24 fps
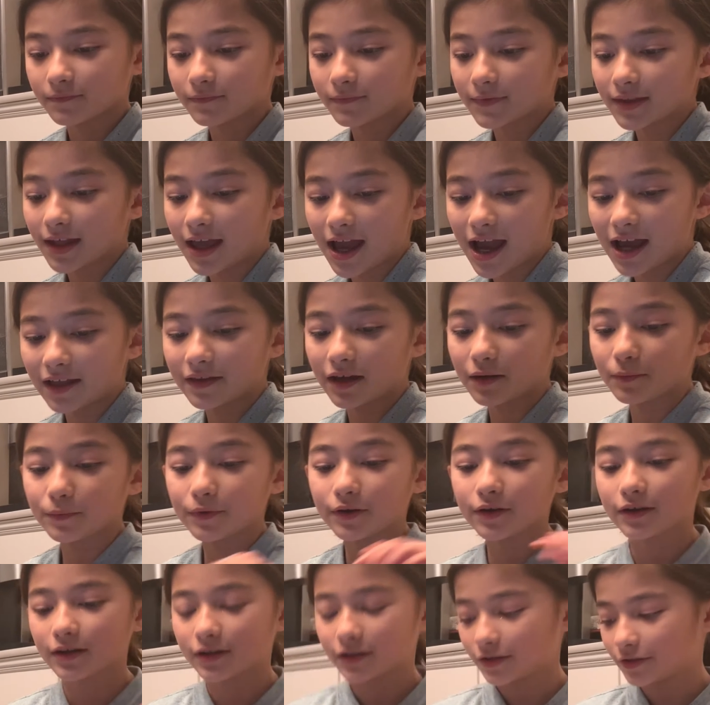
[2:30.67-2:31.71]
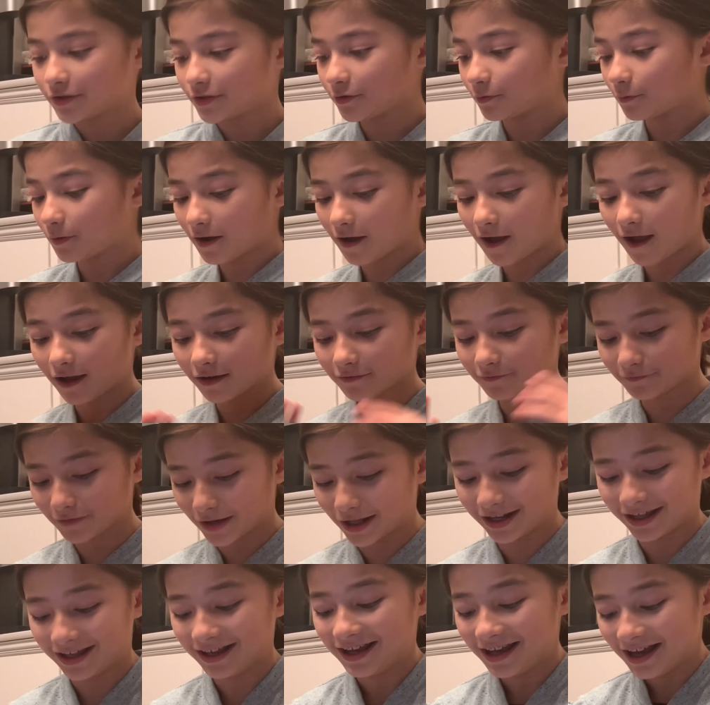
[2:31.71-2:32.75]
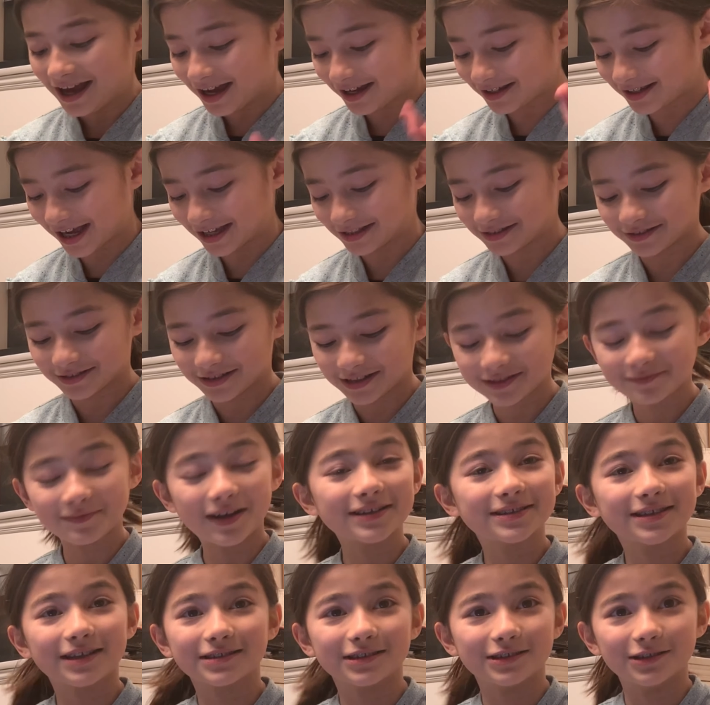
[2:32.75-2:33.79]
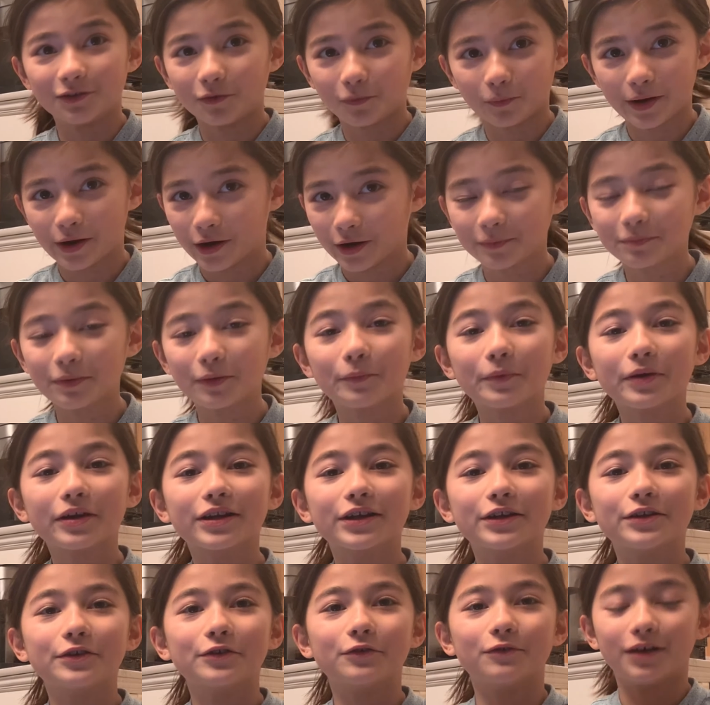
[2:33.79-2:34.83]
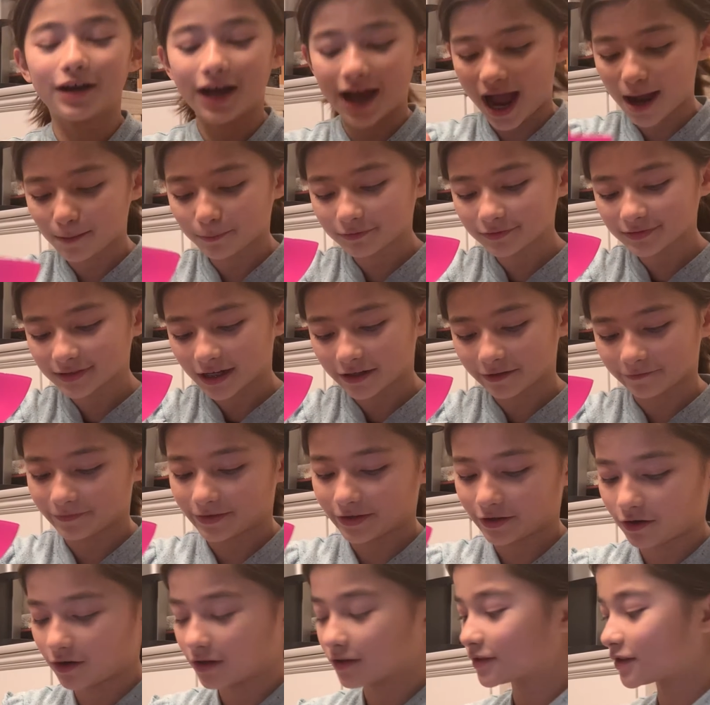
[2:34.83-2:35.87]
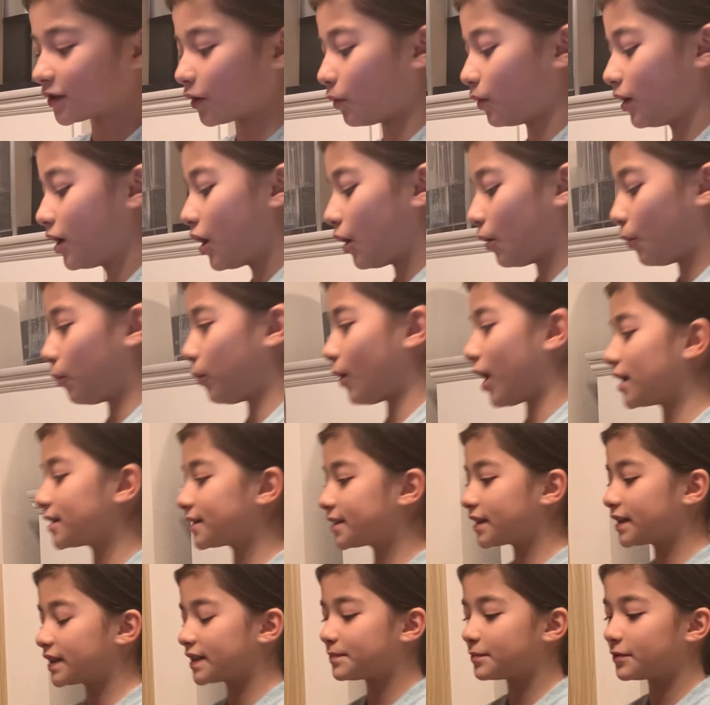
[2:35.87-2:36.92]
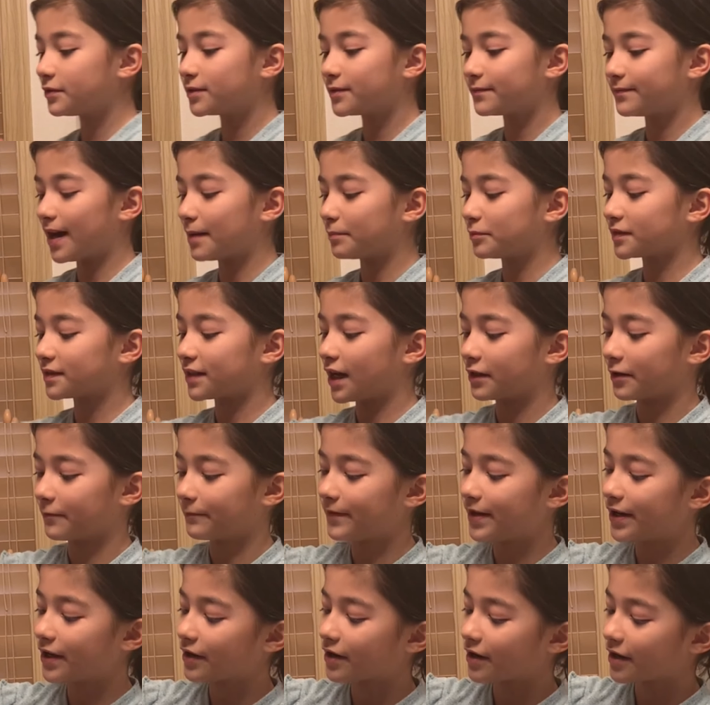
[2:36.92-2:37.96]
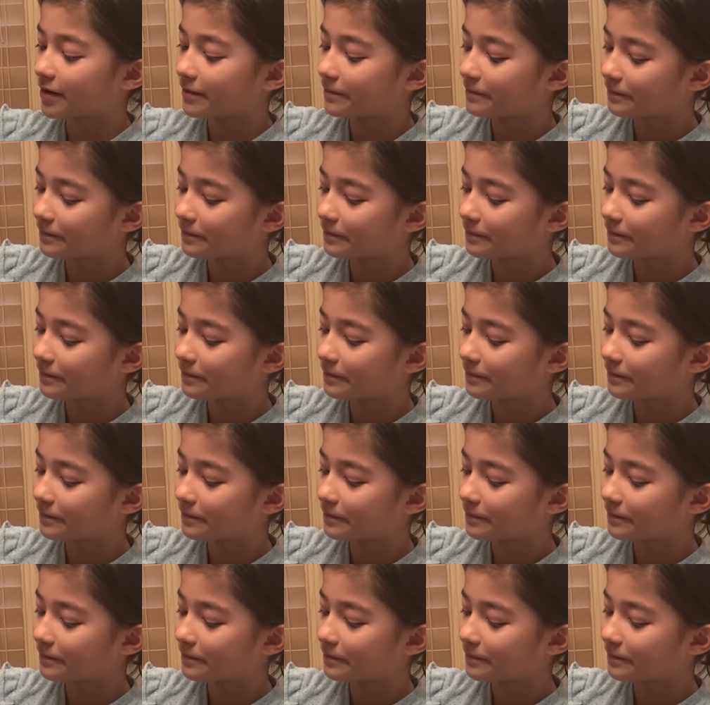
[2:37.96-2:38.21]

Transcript: And then we're going to do okay, so this might sound a little weird, but we're gonna do apple cider vinegar. So one teaspoon of apple cider vinegar.